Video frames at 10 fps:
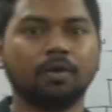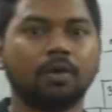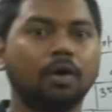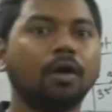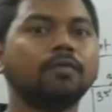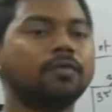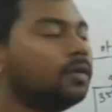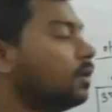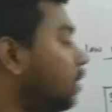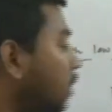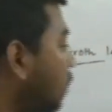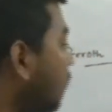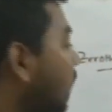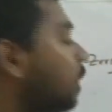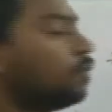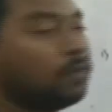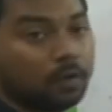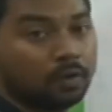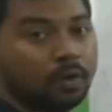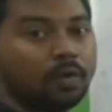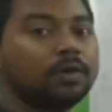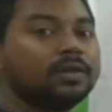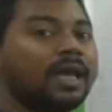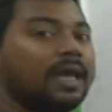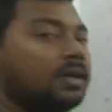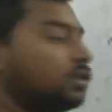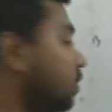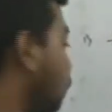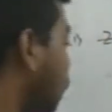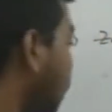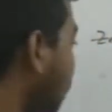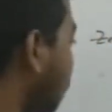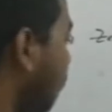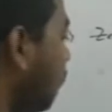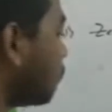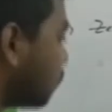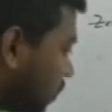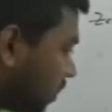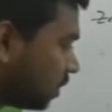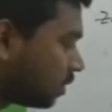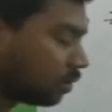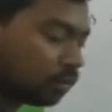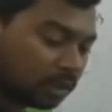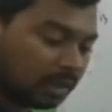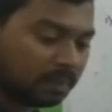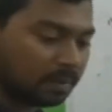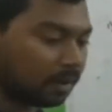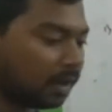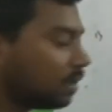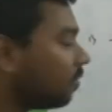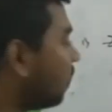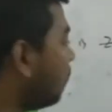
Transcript: of heat flow or the energy flow, right? So just to keep in mind the very